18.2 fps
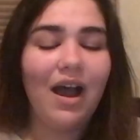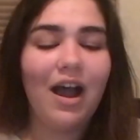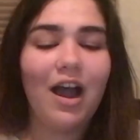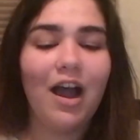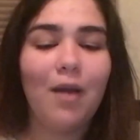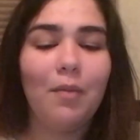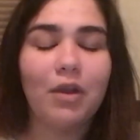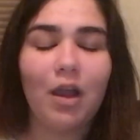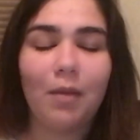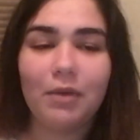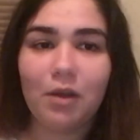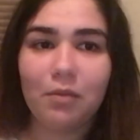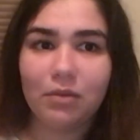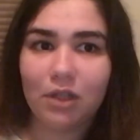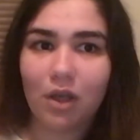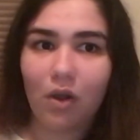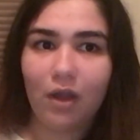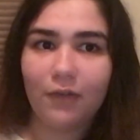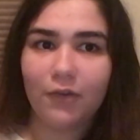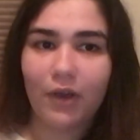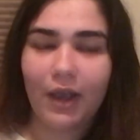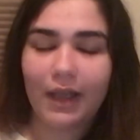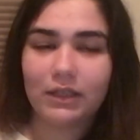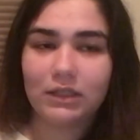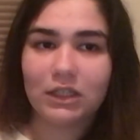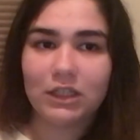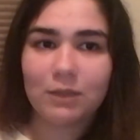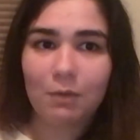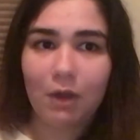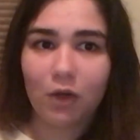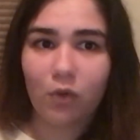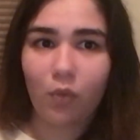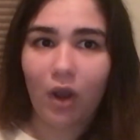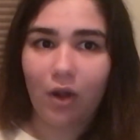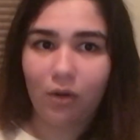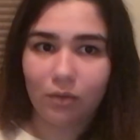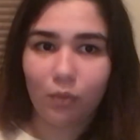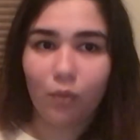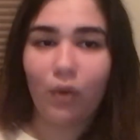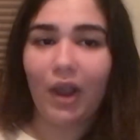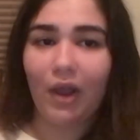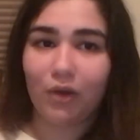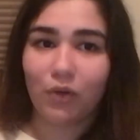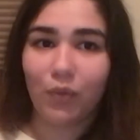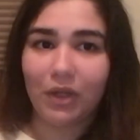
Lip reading: Comment down below if you guys smelled Wild